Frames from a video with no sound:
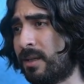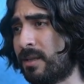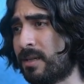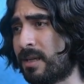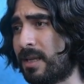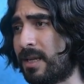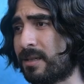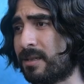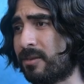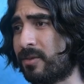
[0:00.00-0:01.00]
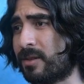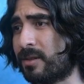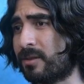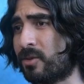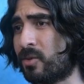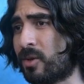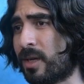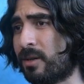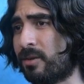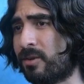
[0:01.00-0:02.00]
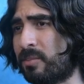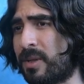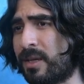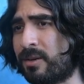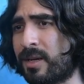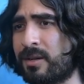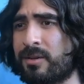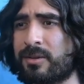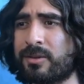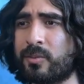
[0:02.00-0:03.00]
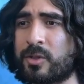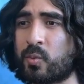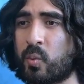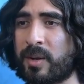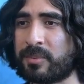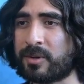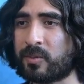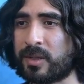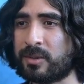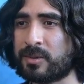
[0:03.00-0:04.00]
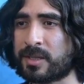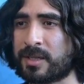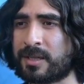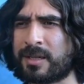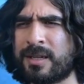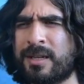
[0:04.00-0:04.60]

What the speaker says: Takes in a lot of stuff here. Ogre health, player health. Which weapon are we using?